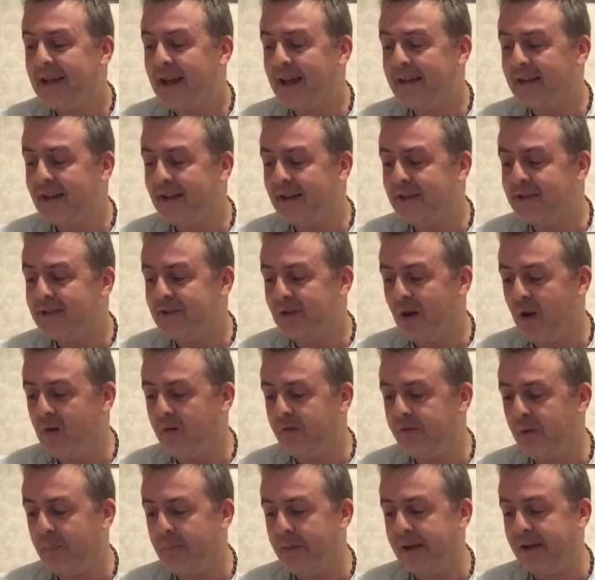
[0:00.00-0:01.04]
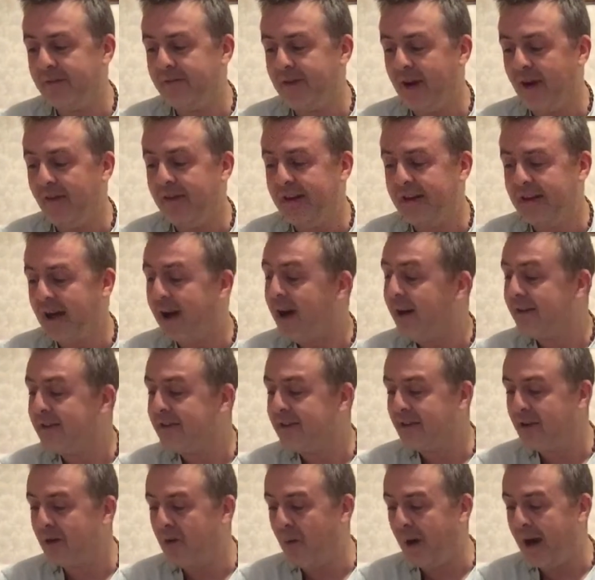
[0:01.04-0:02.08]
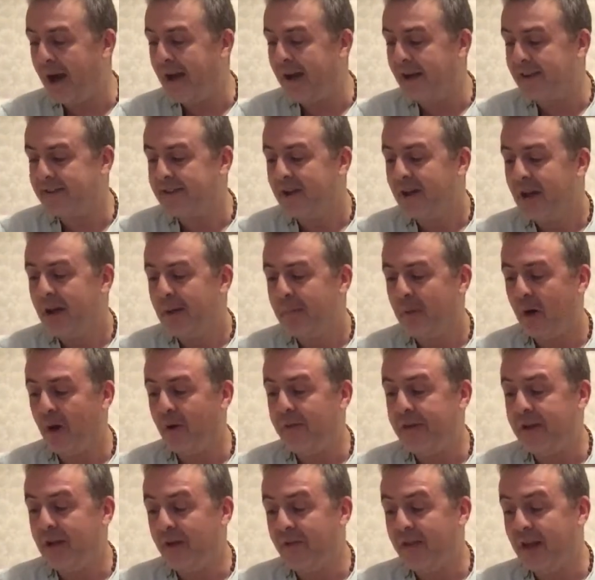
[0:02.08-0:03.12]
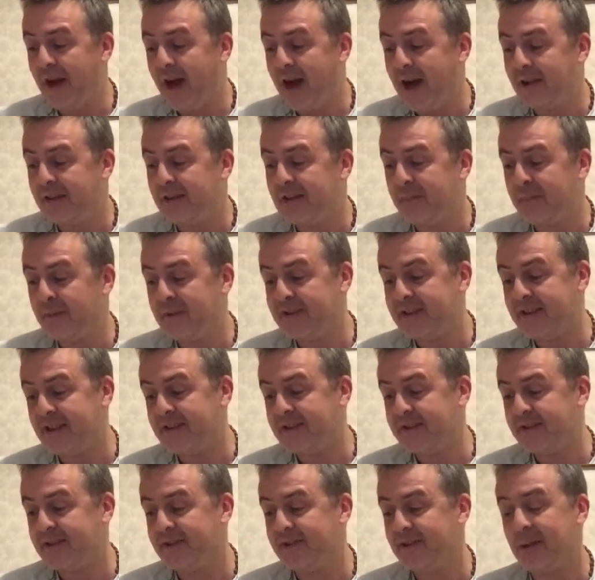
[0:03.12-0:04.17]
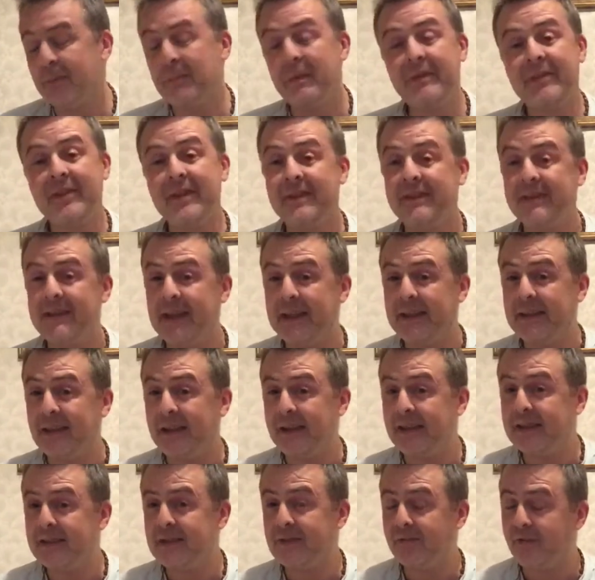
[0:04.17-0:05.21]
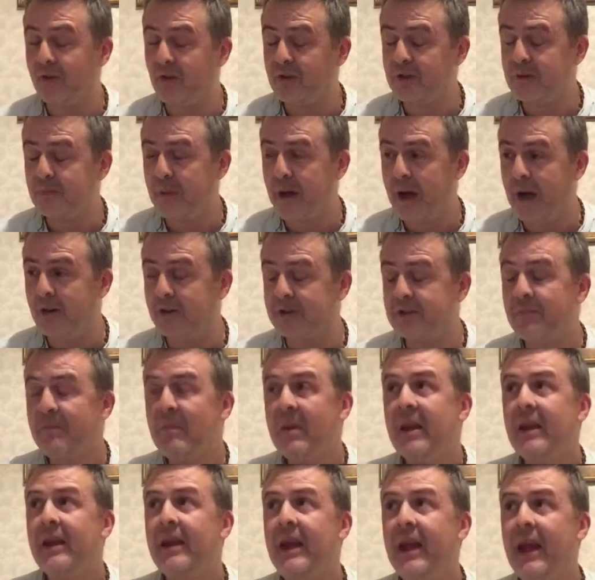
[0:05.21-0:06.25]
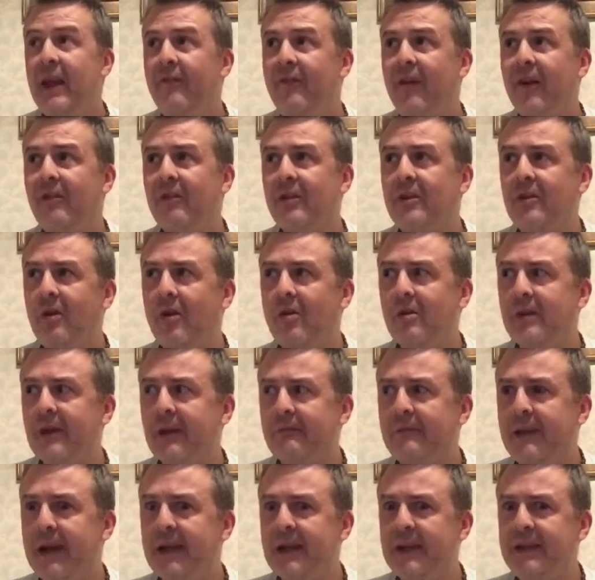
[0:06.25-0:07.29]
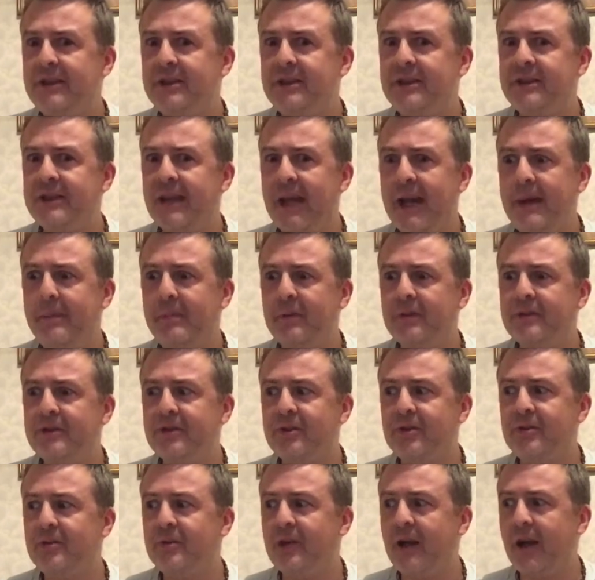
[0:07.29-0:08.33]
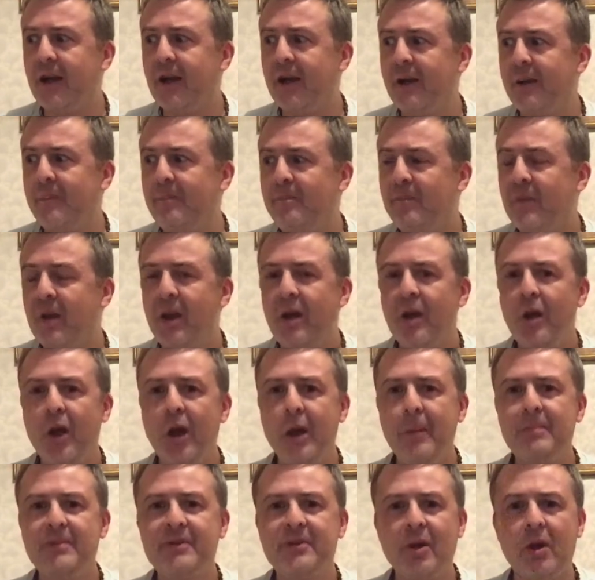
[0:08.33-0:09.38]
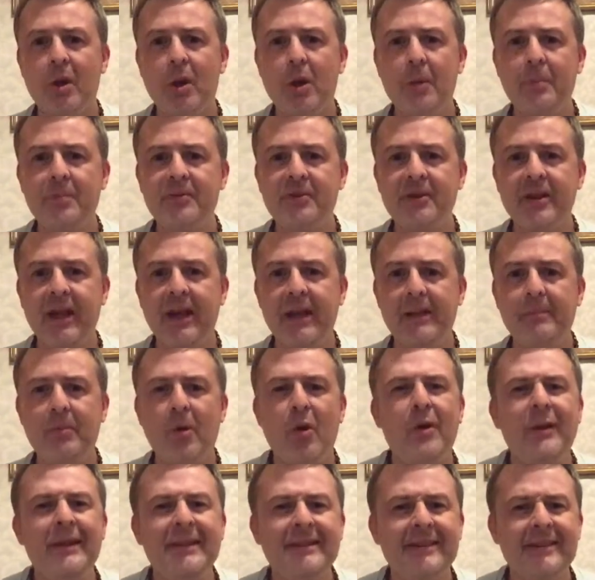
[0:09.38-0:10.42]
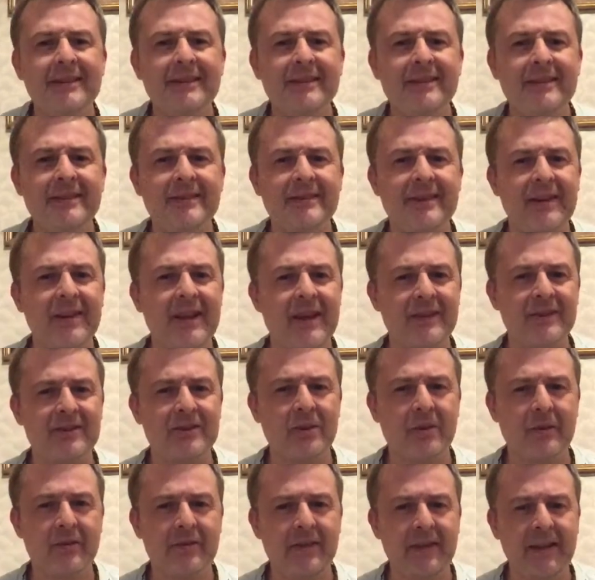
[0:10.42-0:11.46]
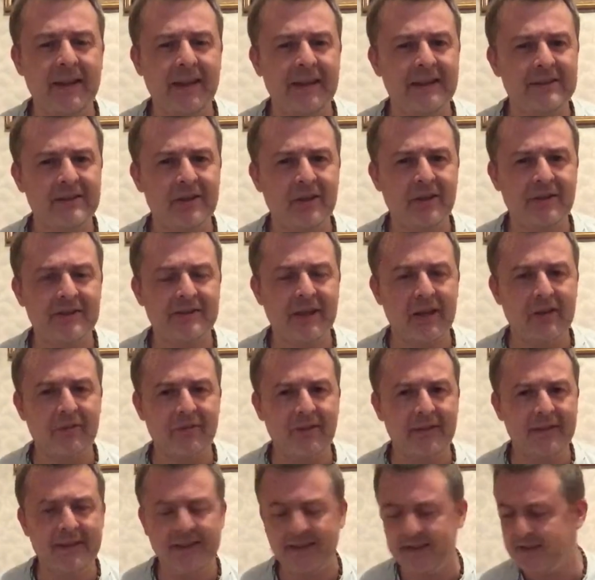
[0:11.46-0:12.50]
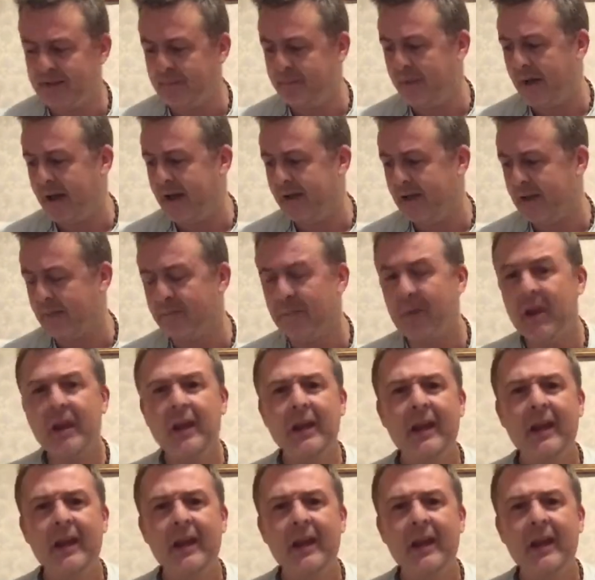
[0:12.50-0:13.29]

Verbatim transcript: Yaddle is known for being very kind and quiet, but on the other hand, possesses some of the deadliest force powers. If I recall correctly, she's able to um, absorb, say, poisons and that sort of thing into herself and dissipate them.